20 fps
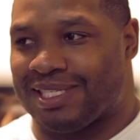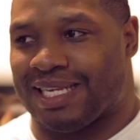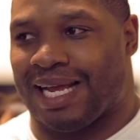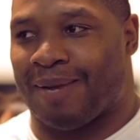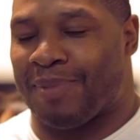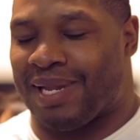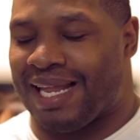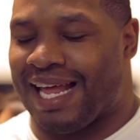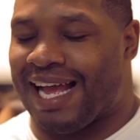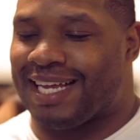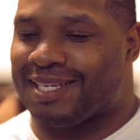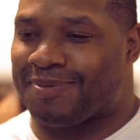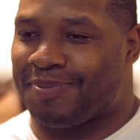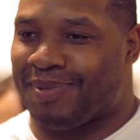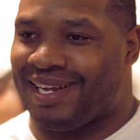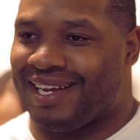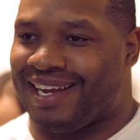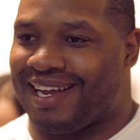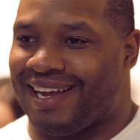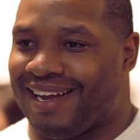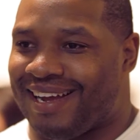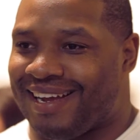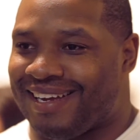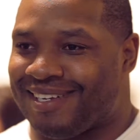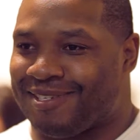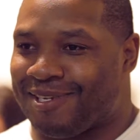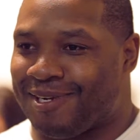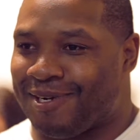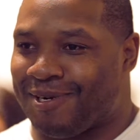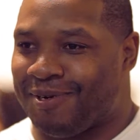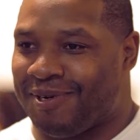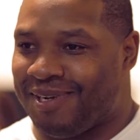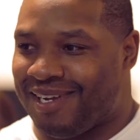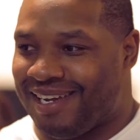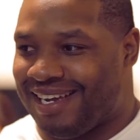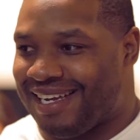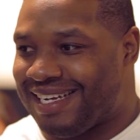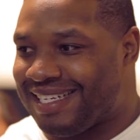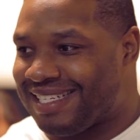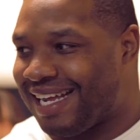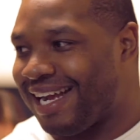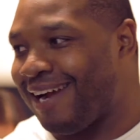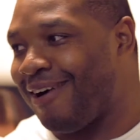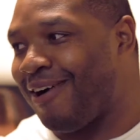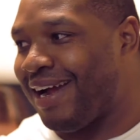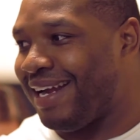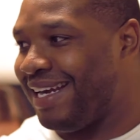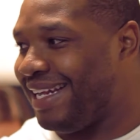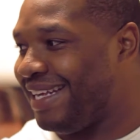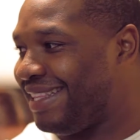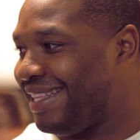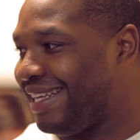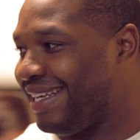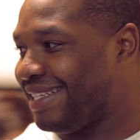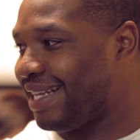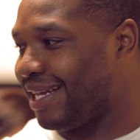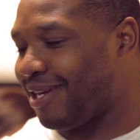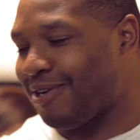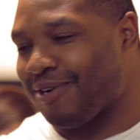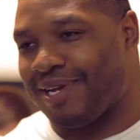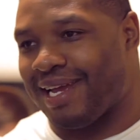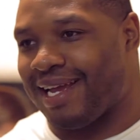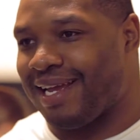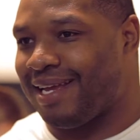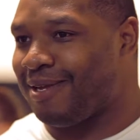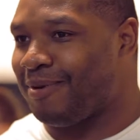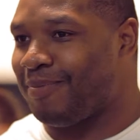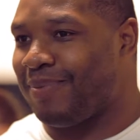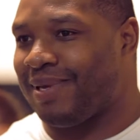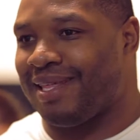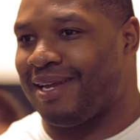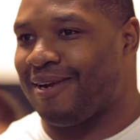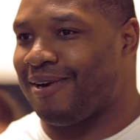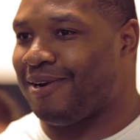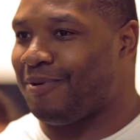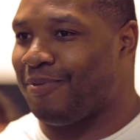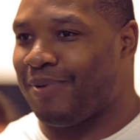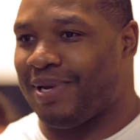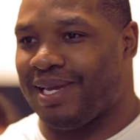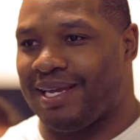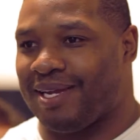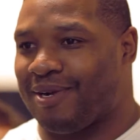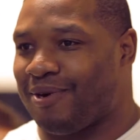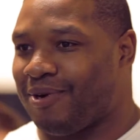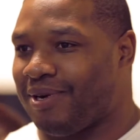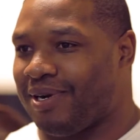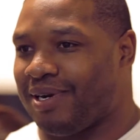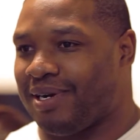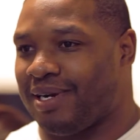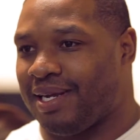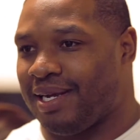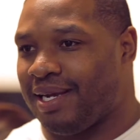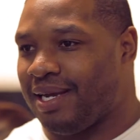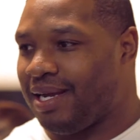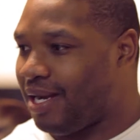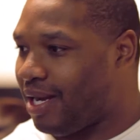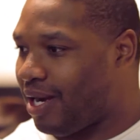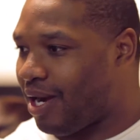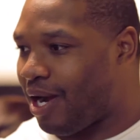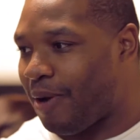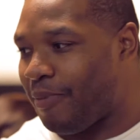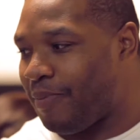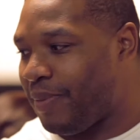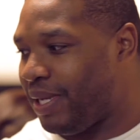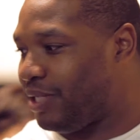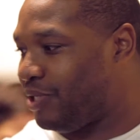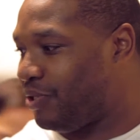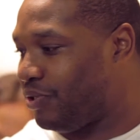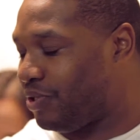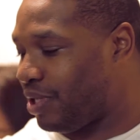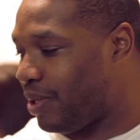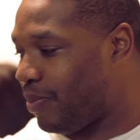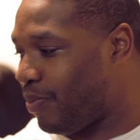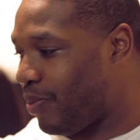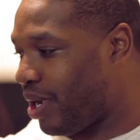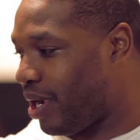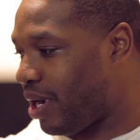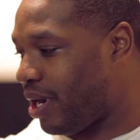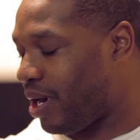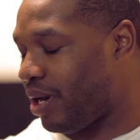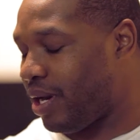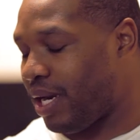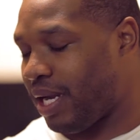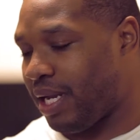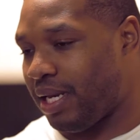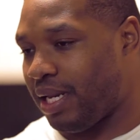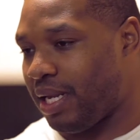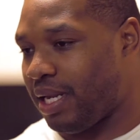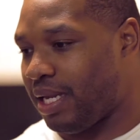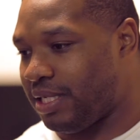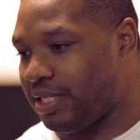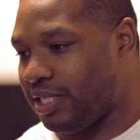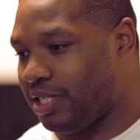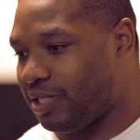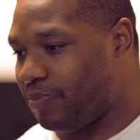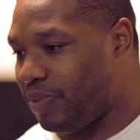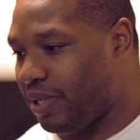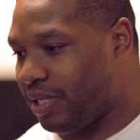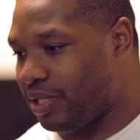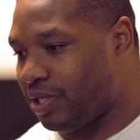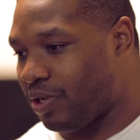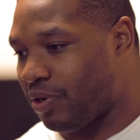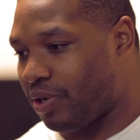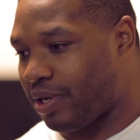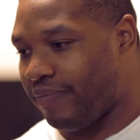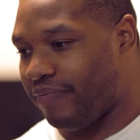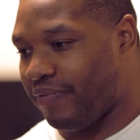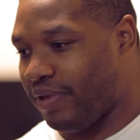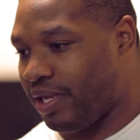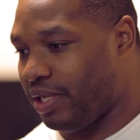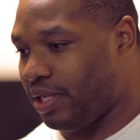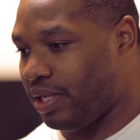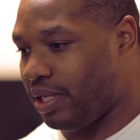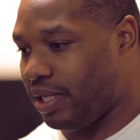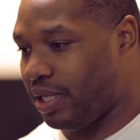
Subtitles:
I'm a last minute guy, so it's like, oh, I need this, like, okay, it'll be there in a week, or I'll meet you somewhere, and it's just been so convenient.